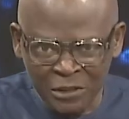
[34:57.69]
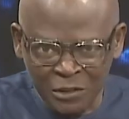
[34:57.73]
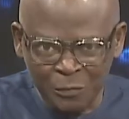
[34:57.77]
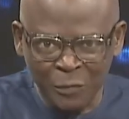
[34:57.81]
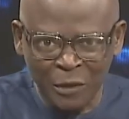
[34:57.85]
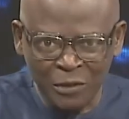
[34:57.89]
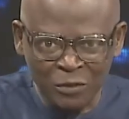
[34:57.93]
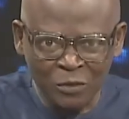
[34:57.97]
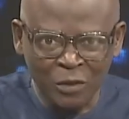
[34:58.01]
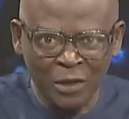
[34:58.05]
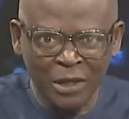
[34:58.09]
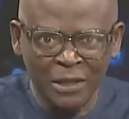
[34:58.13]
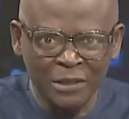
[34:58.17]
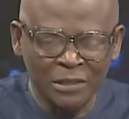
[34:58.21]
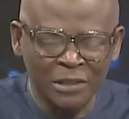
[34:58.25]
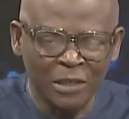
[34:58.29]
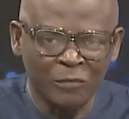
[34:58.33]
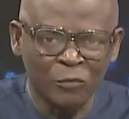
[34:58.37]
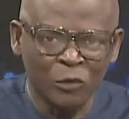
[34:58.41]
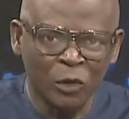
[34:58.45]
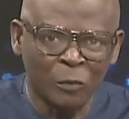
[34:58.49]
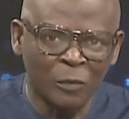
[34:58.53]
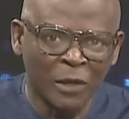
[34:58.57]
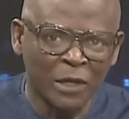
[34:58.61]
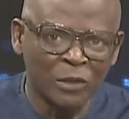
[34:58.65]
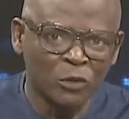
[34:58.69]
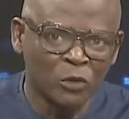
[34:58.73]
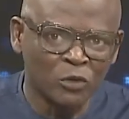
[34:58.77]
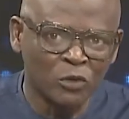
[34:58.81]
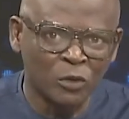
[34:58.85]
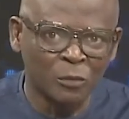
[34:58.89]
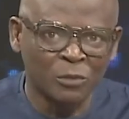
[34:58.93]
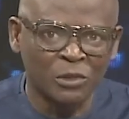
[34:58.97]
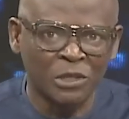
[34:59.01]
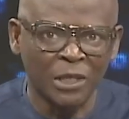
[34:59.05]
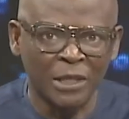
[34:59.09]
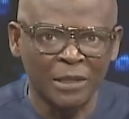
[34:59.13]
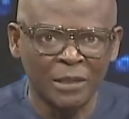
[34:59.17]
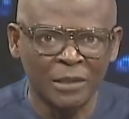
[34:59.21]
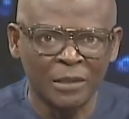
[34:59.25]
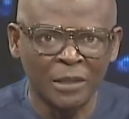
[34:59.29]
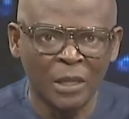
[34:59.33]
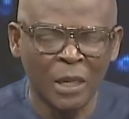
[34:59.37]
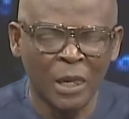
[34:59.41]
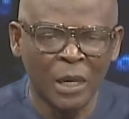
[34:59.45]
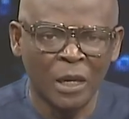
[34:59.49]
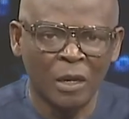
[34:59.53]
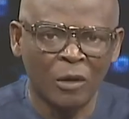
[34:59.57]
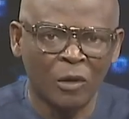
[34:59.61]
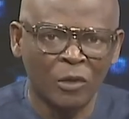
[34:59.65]
particular interview on my YouTube channel,
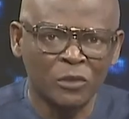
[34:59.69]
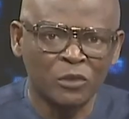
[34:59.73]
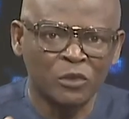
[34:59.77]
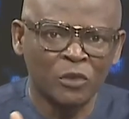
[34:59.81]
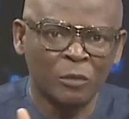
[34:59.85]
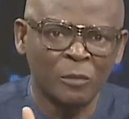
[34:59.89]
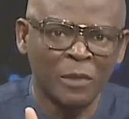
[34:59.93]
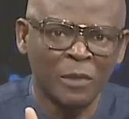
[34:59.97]
also my